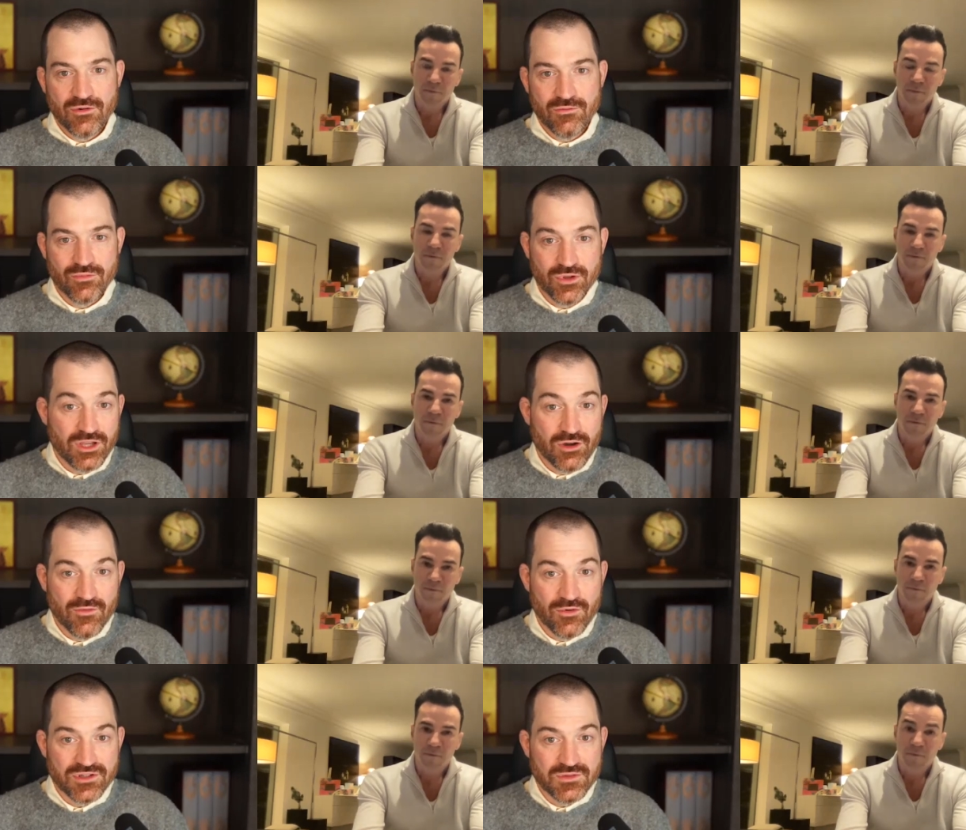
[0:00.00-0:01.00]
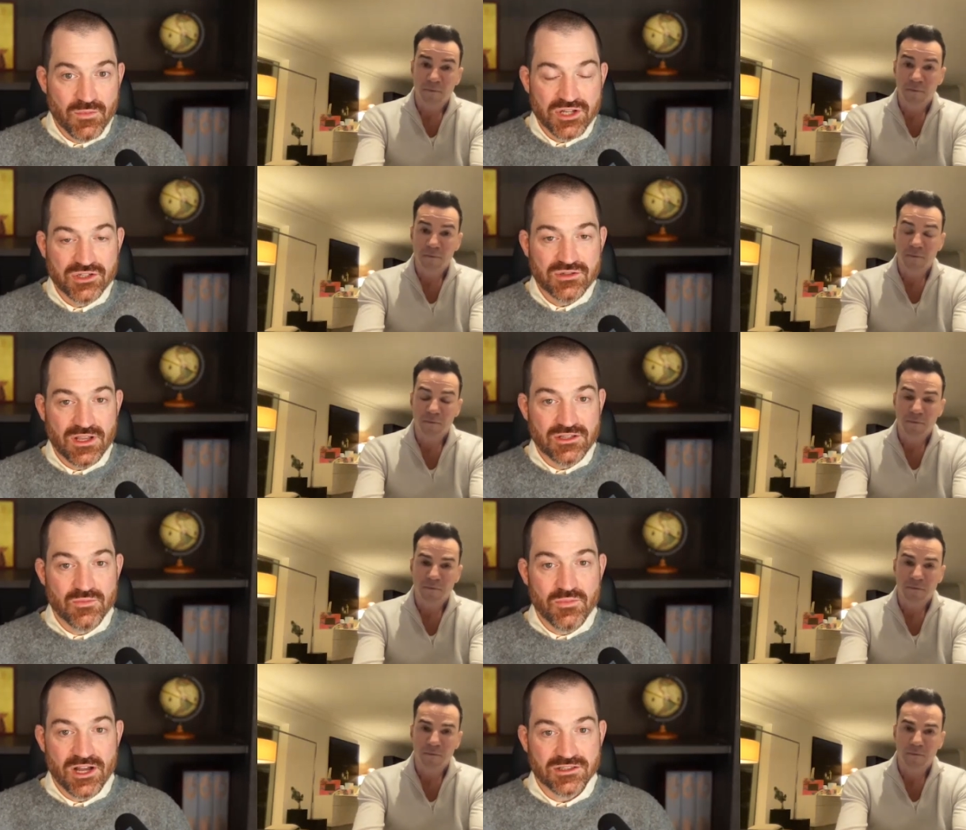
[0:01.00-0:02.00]
Speaker 1: really over as much as
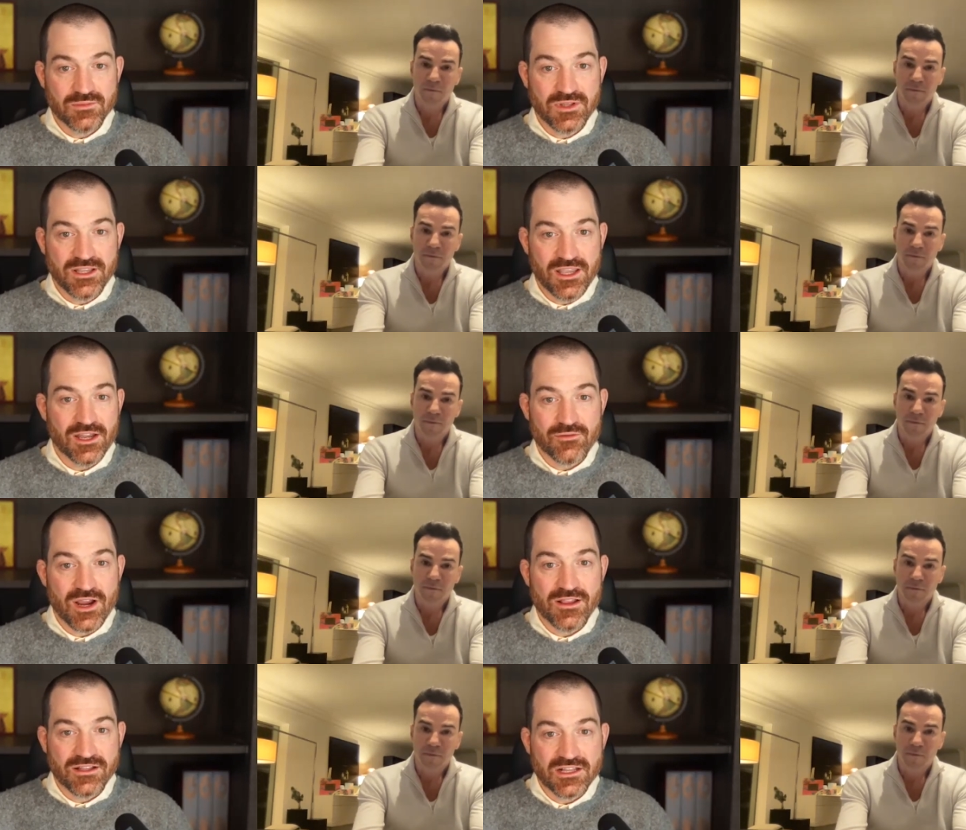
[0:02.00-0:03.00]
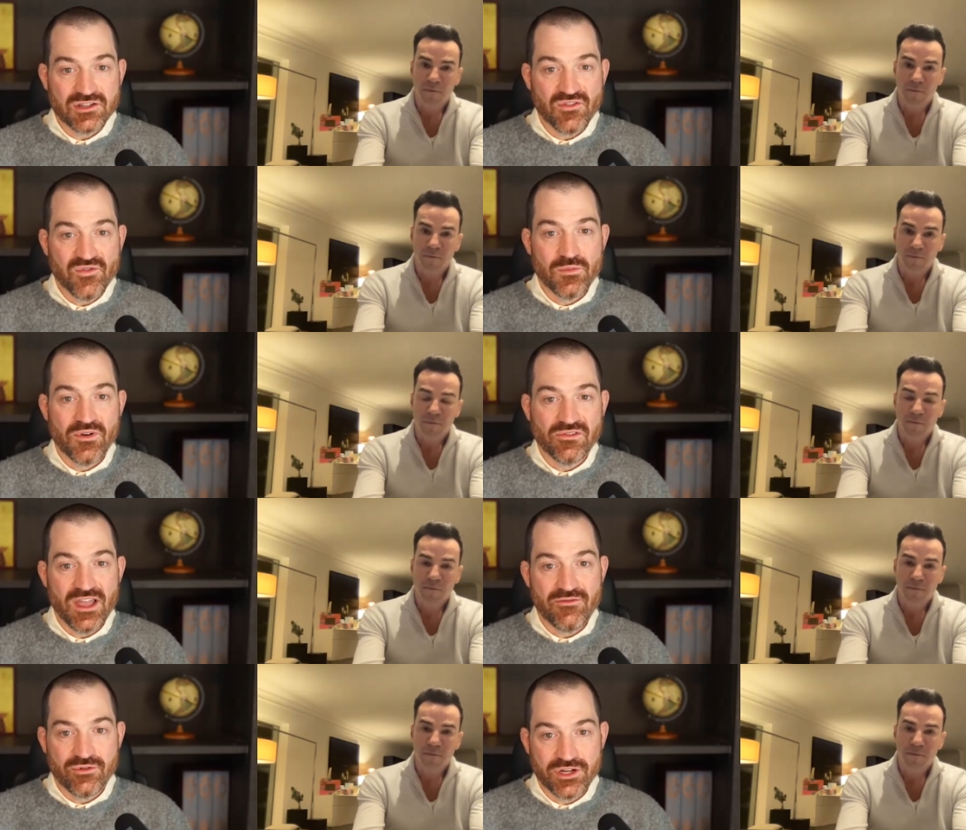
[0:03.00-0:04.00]
you possibly can, right? Like that's a form of
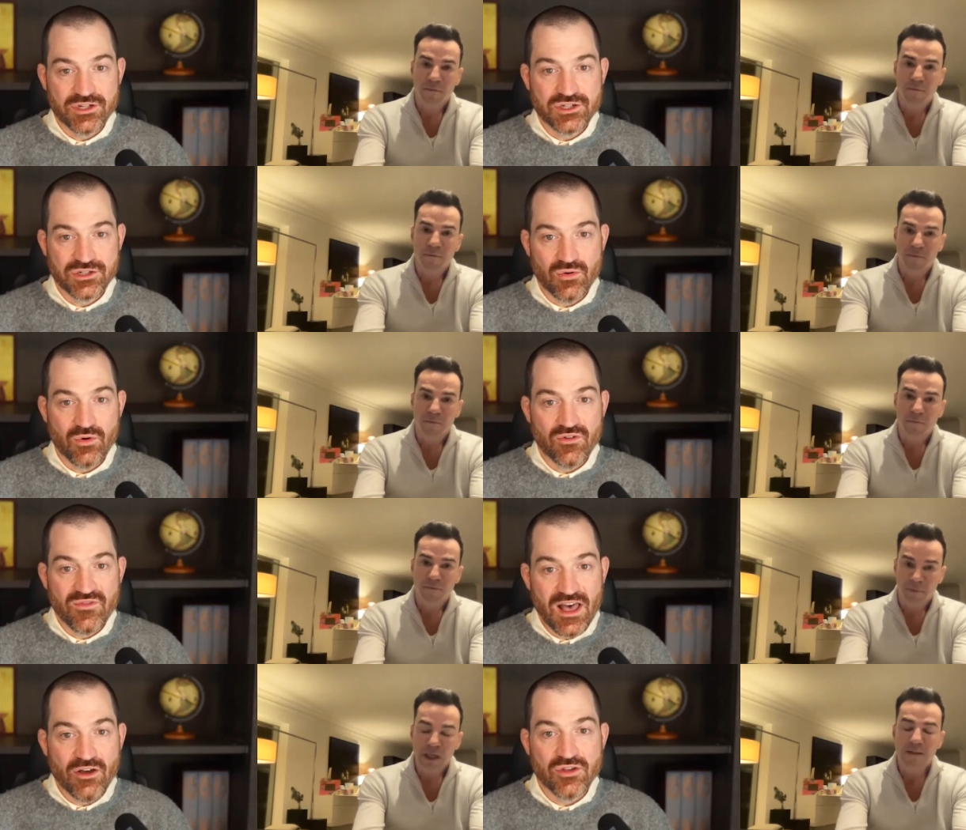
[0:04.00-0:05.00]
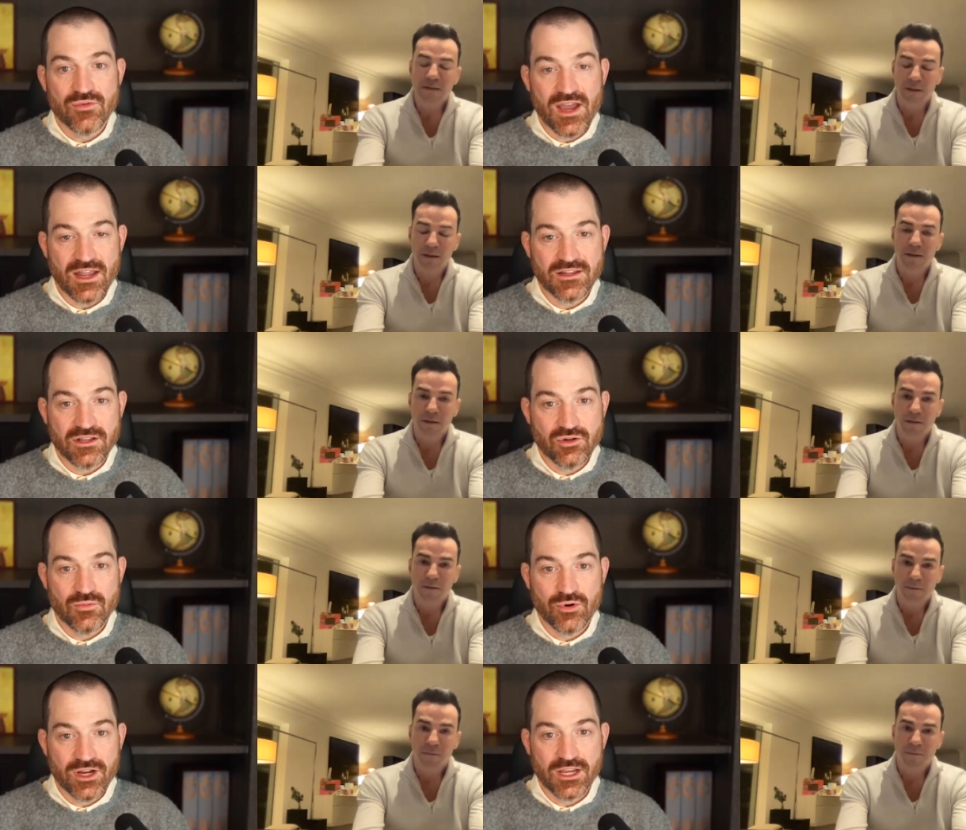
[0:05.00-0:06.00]
leverage or value yes. add
Speaker 2: that you're
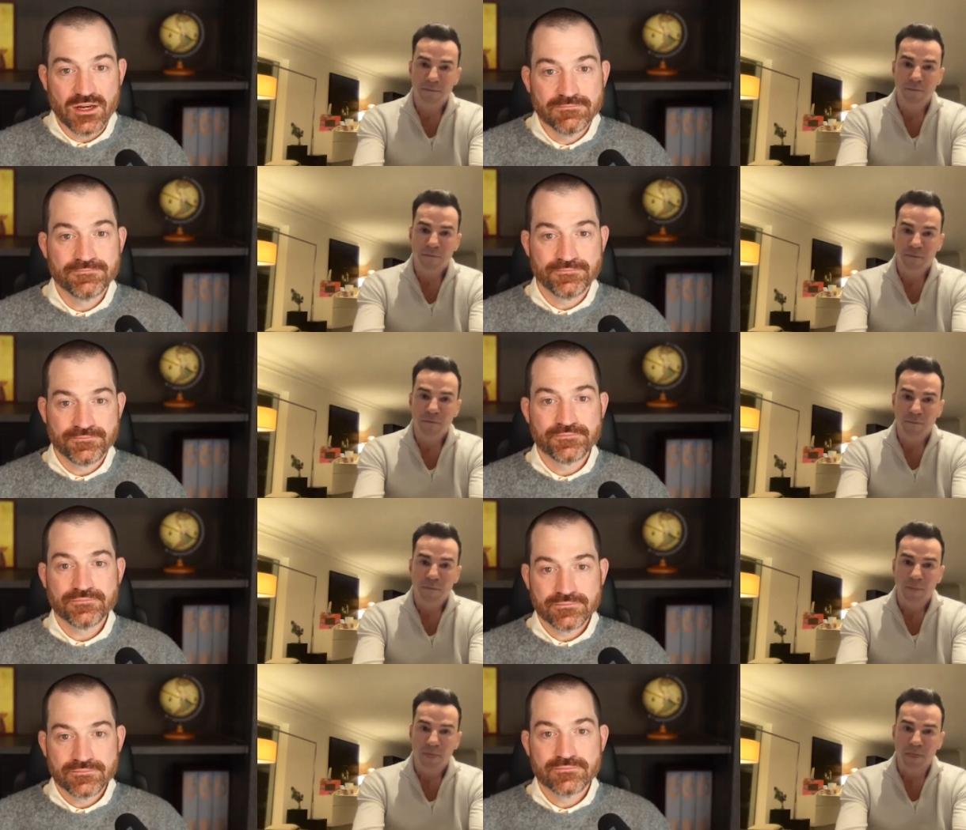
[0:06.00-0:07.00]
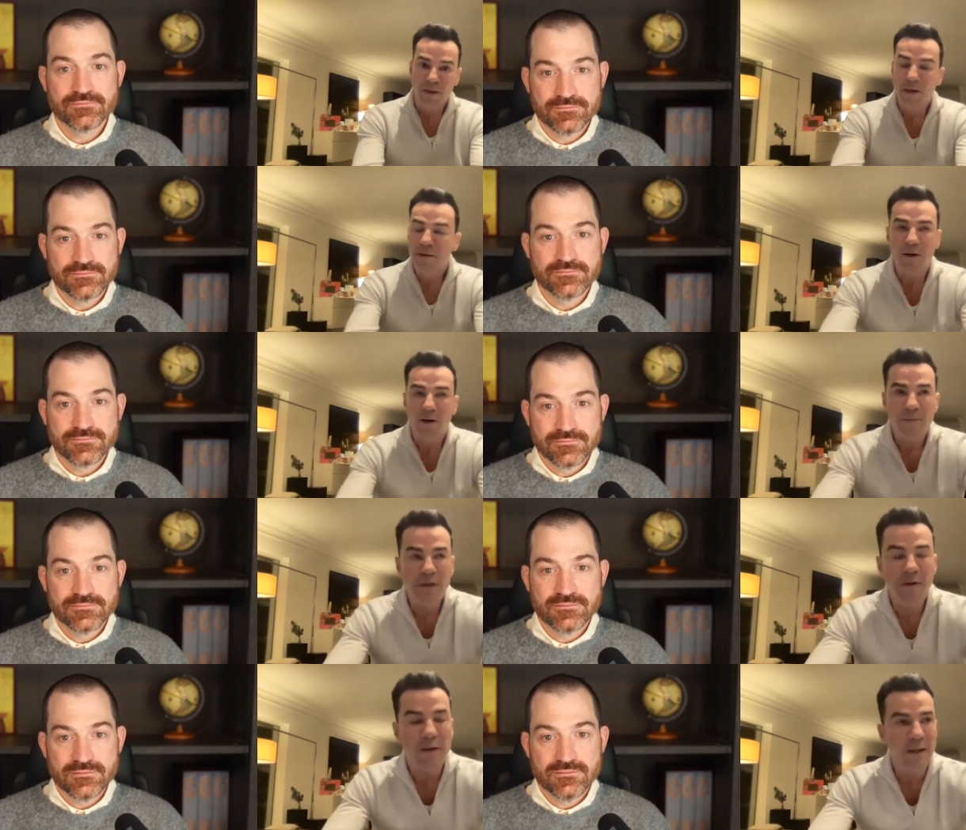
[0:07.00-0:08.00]
bringing. Yeah, no,
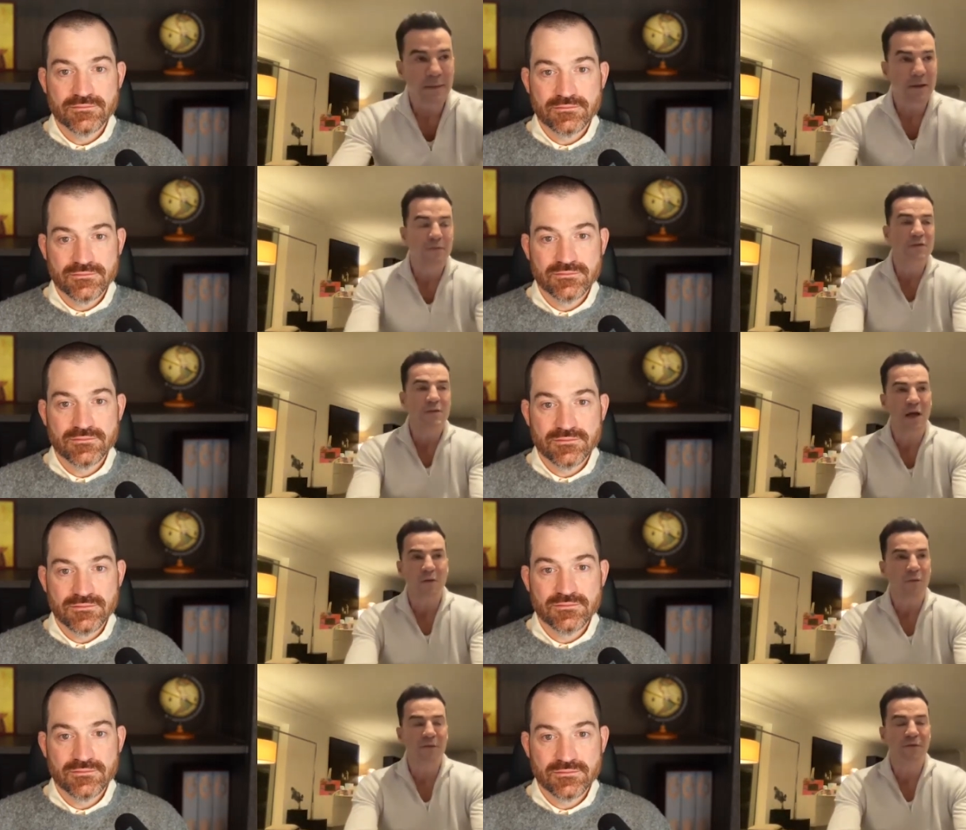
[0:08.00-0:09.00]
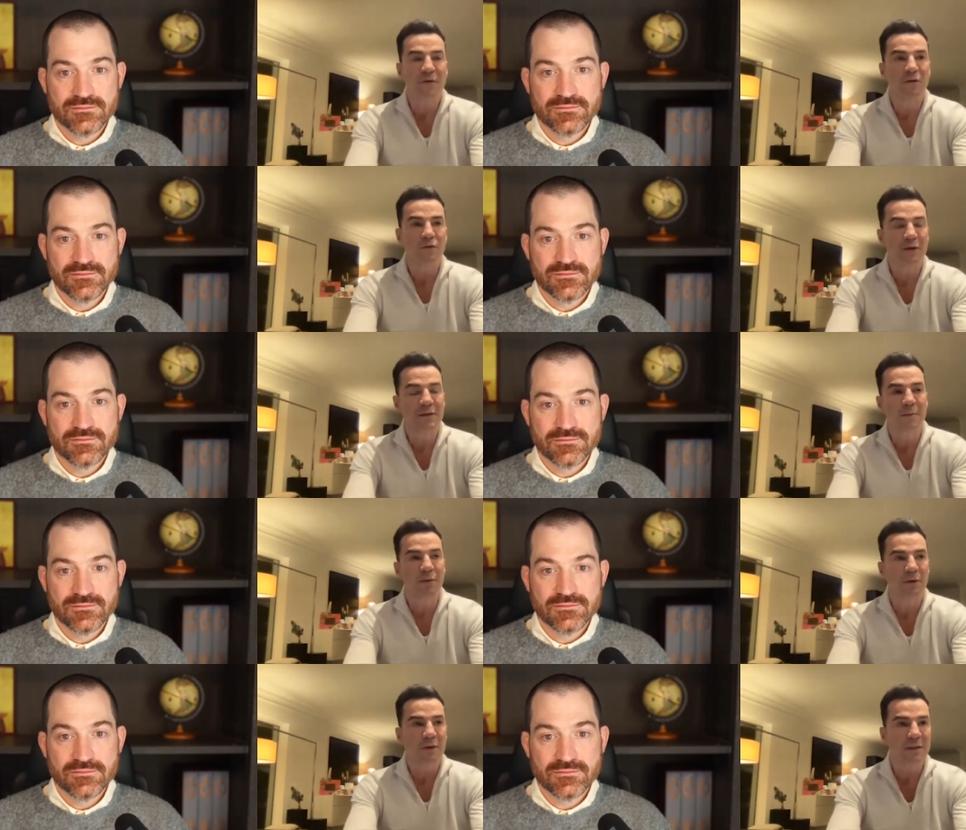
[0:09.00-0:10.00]
absolutely. I mean, if you start with 15 or 20
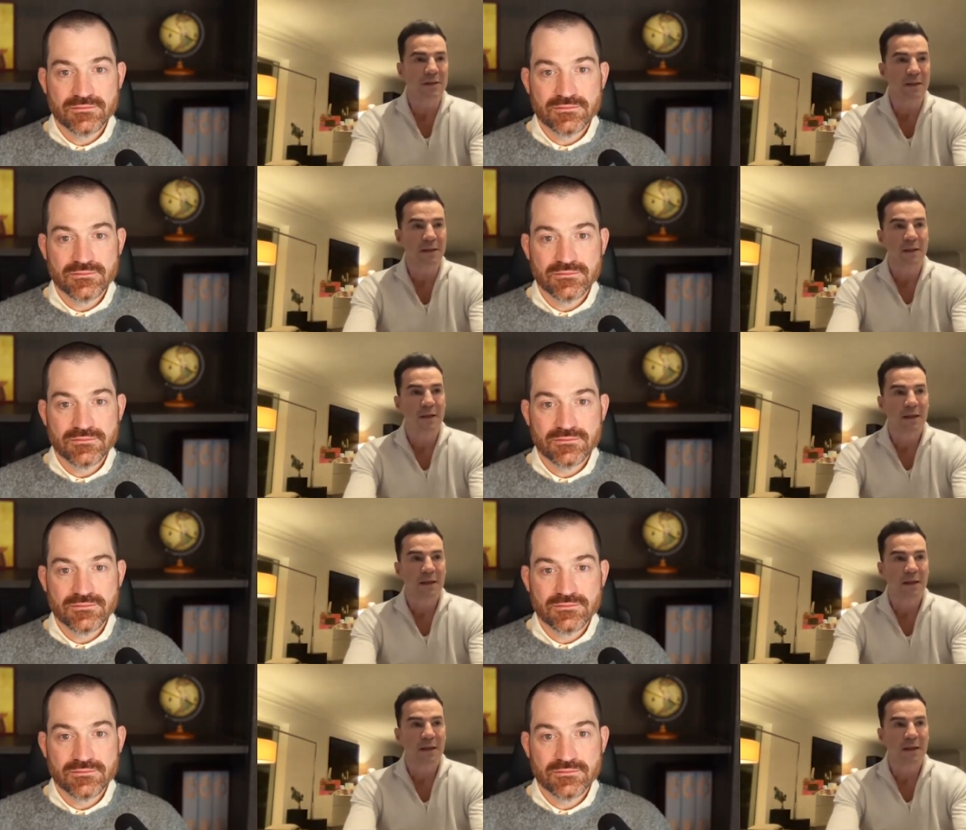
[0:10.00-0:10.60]
employees and